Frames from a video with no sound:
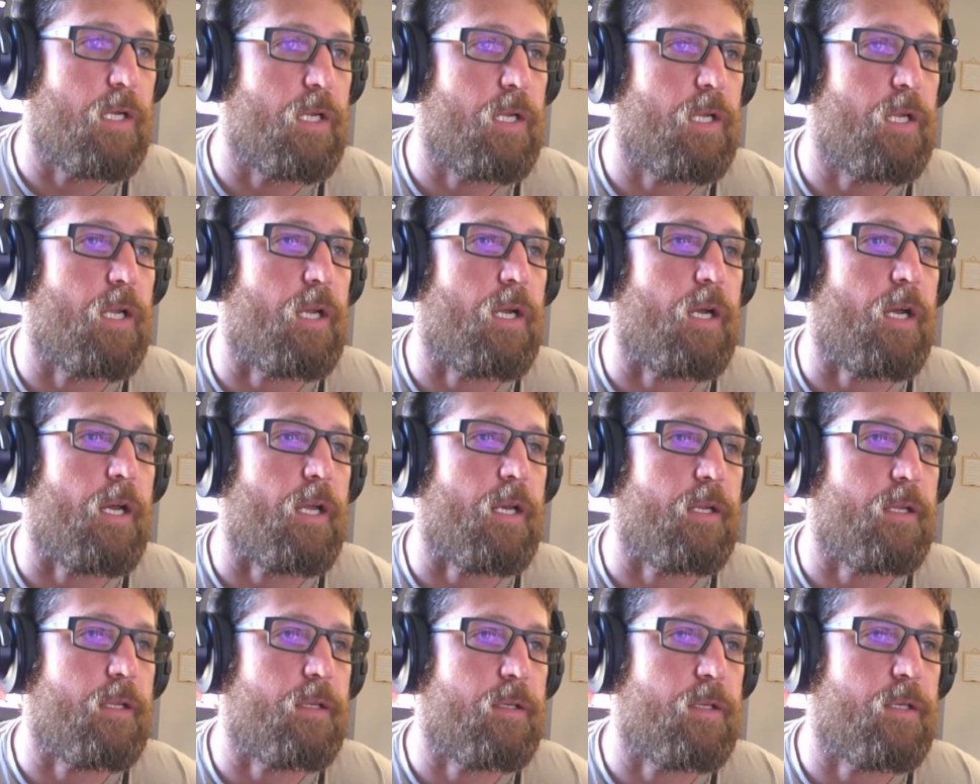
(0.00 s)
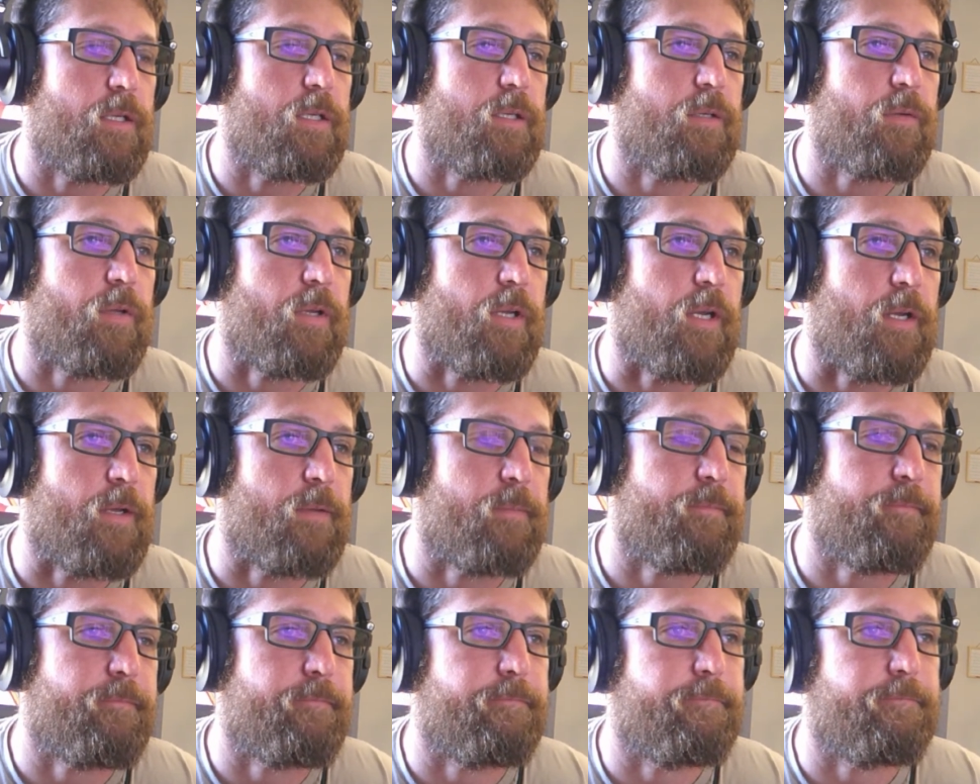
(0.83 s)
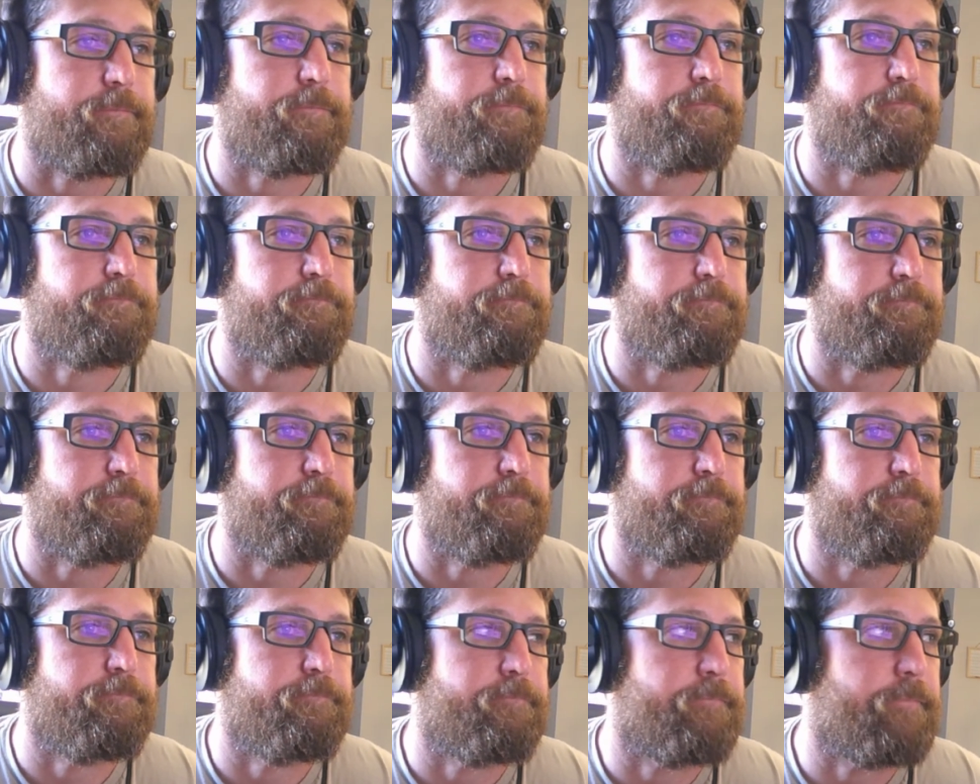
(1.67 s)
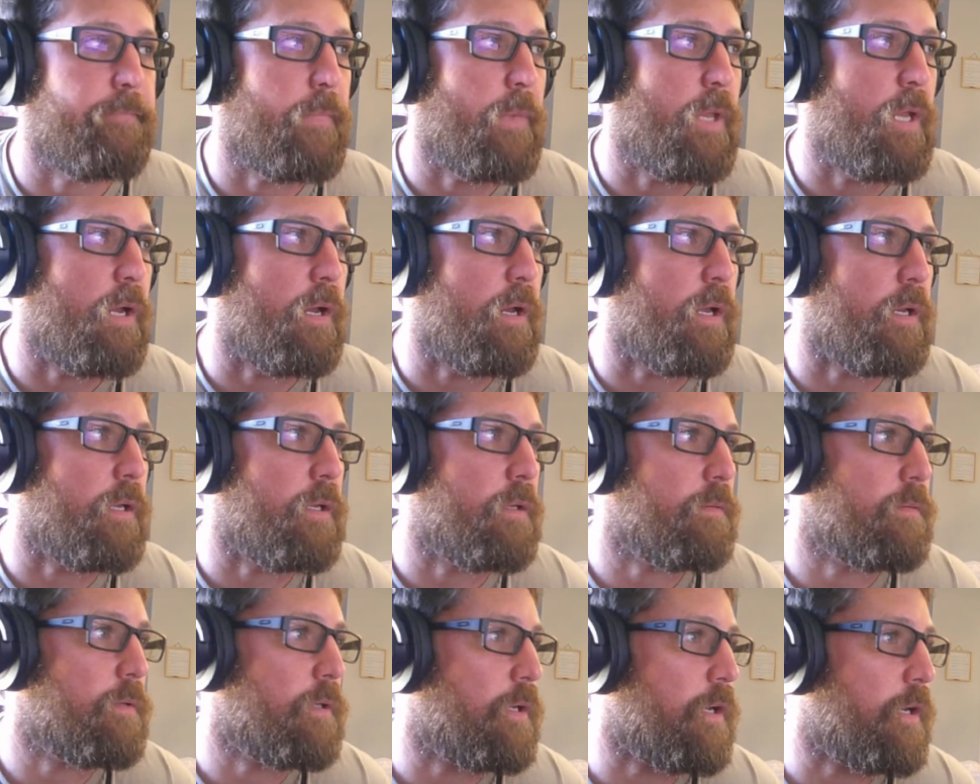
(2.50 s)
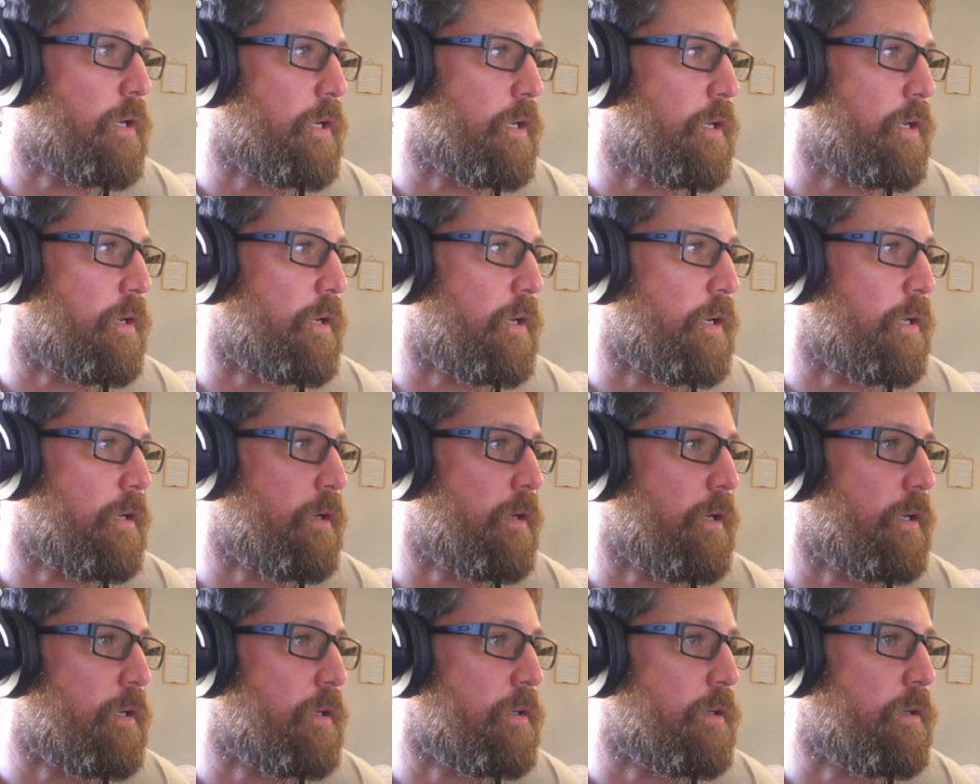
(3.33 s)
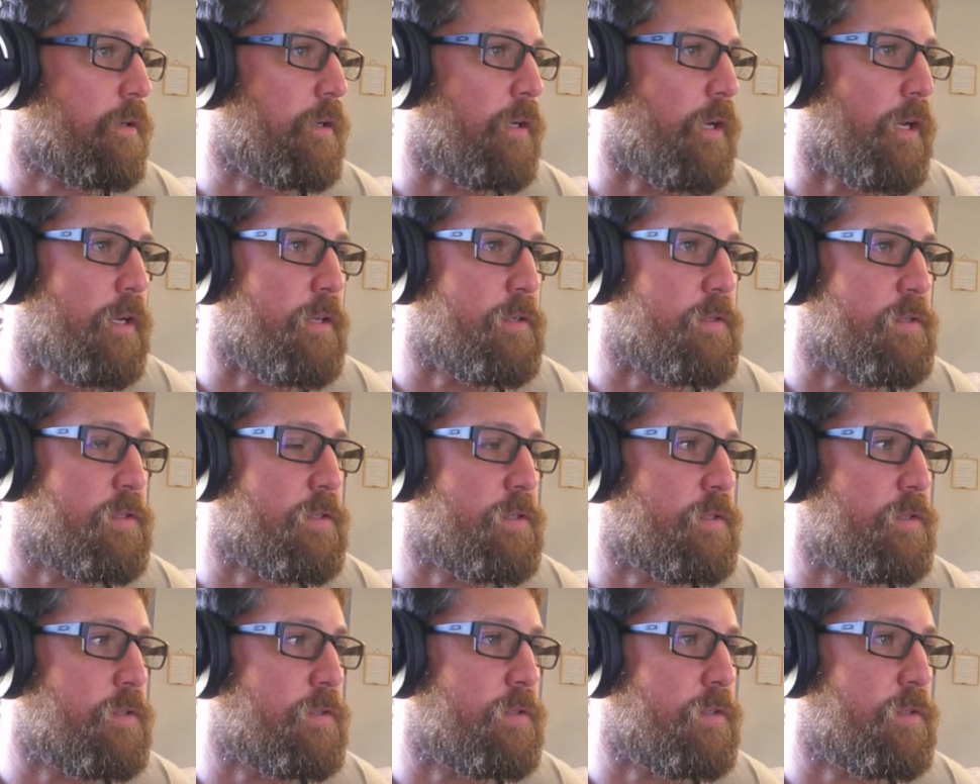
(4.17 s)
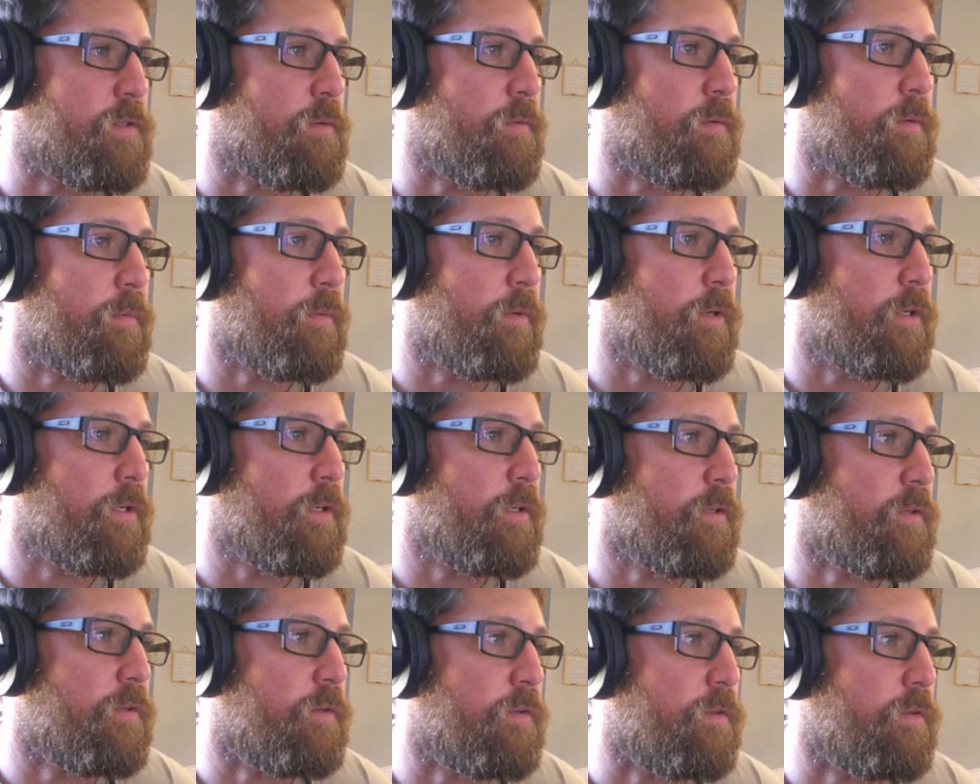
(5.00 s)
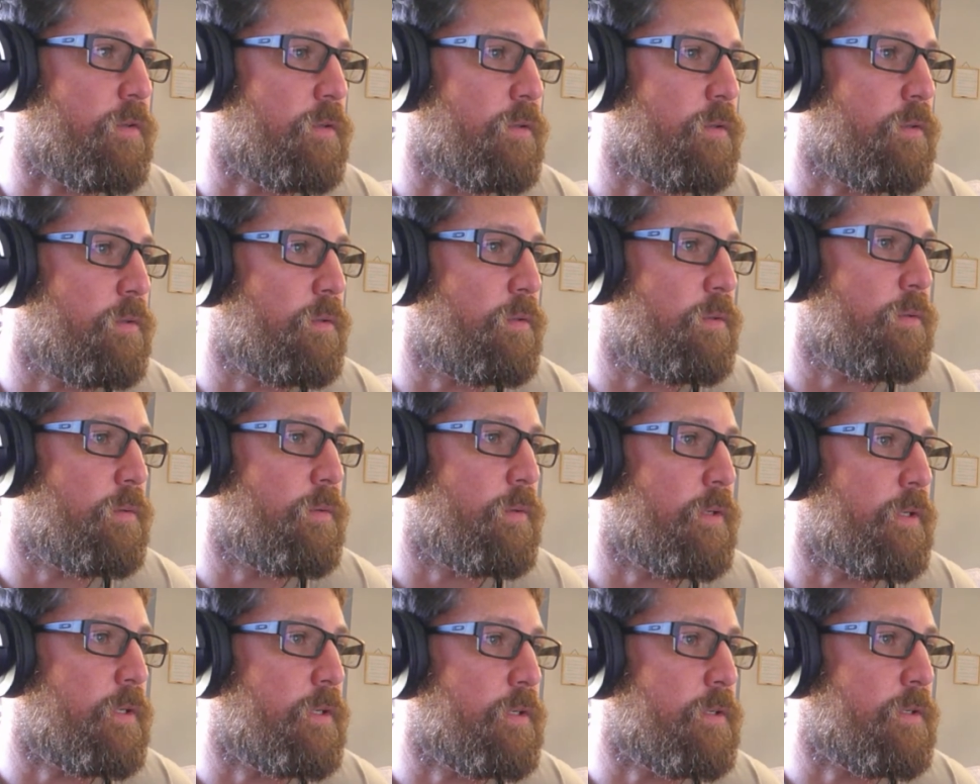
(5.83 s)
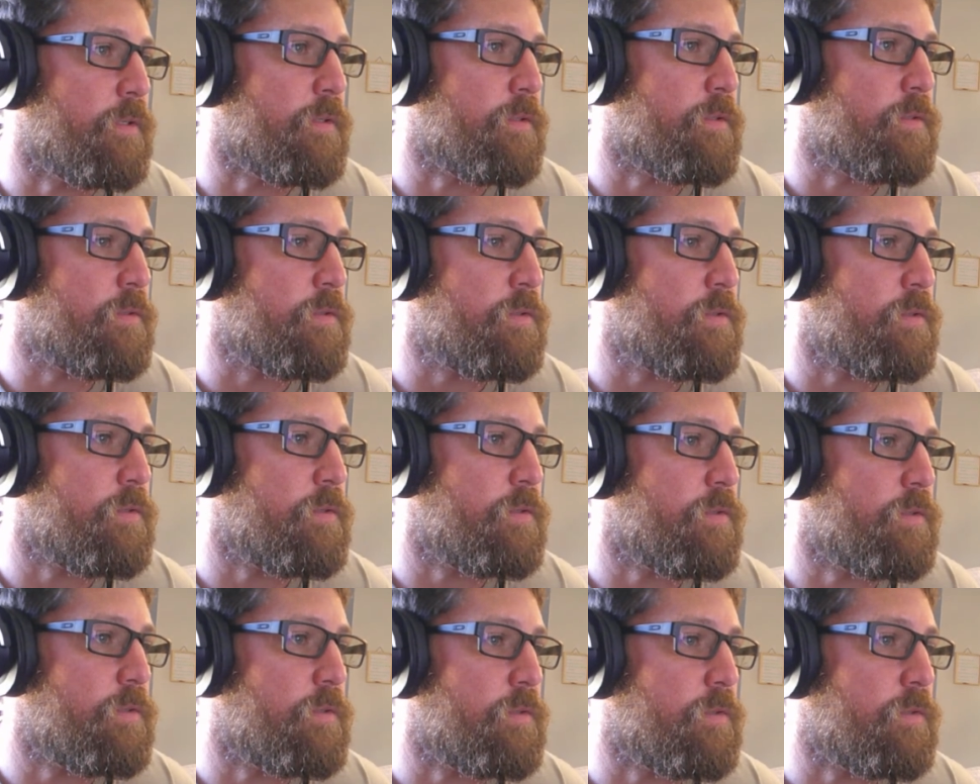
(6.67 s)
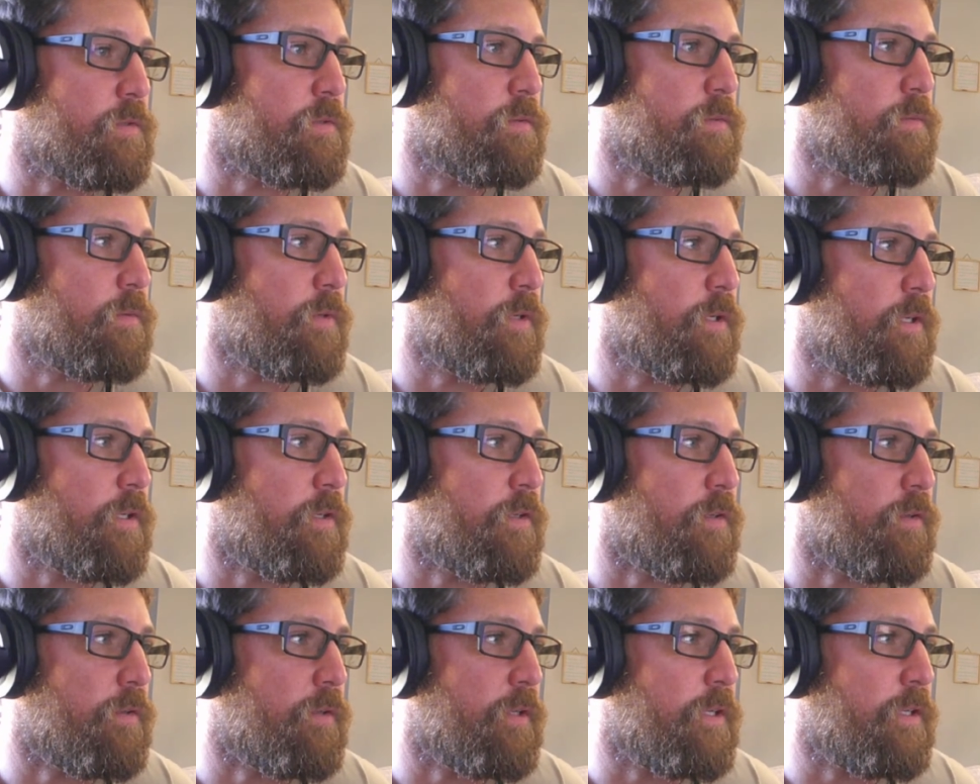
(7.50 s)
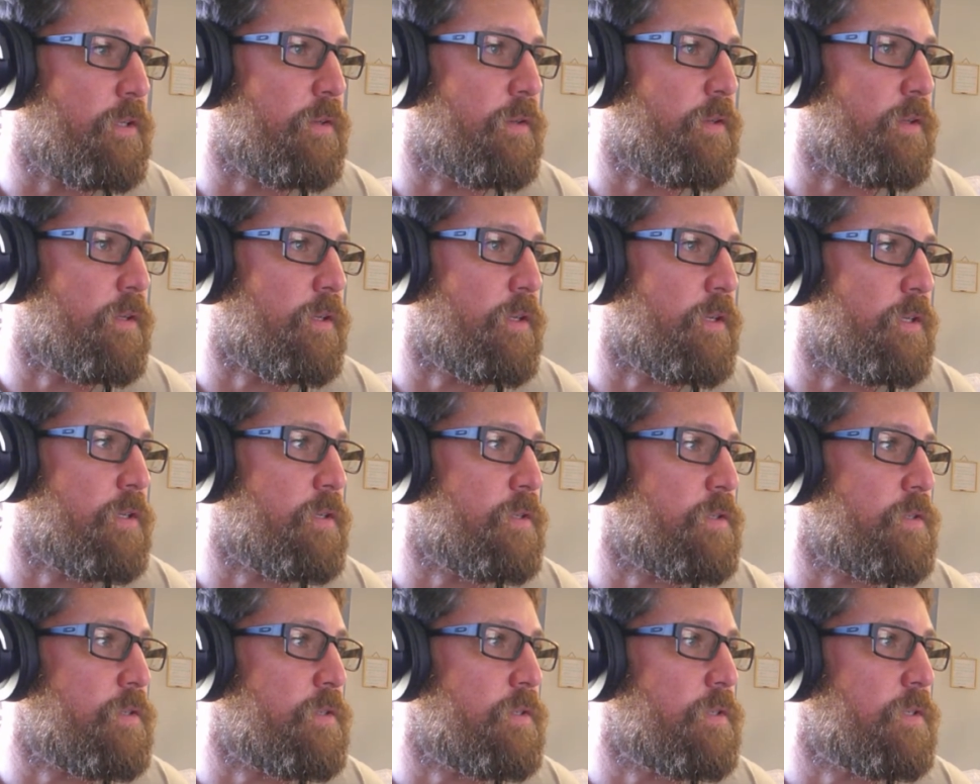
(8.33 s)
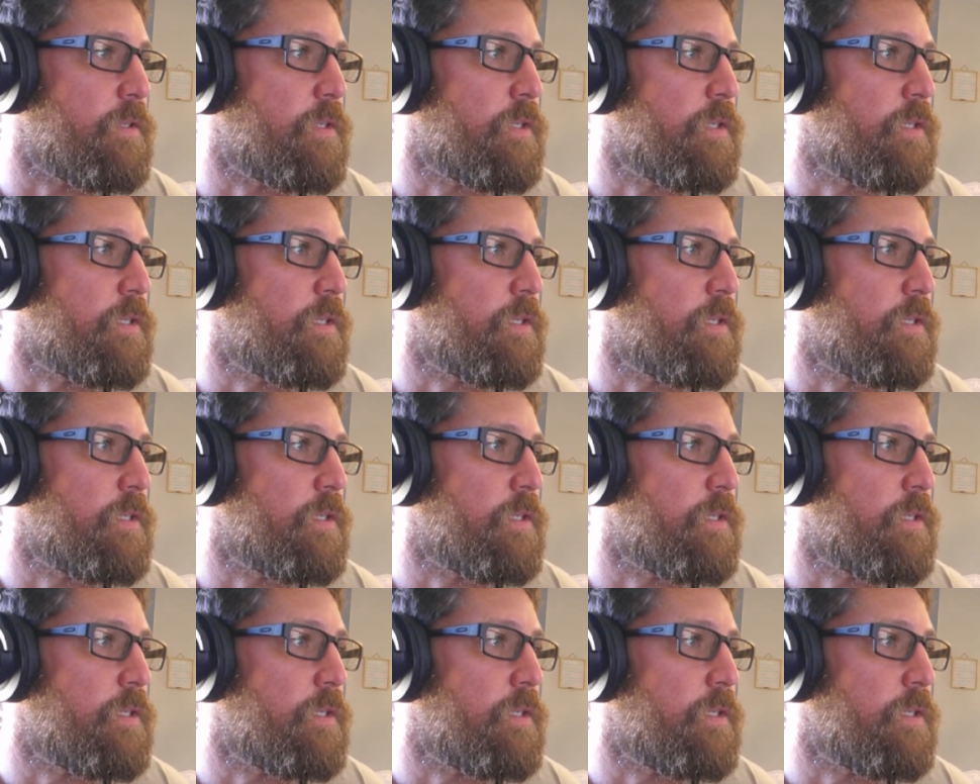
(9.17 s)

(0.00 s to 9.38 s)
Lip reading: Got it. Okay. Got it. Okay, so what we're gonna do is we're gonna delete this.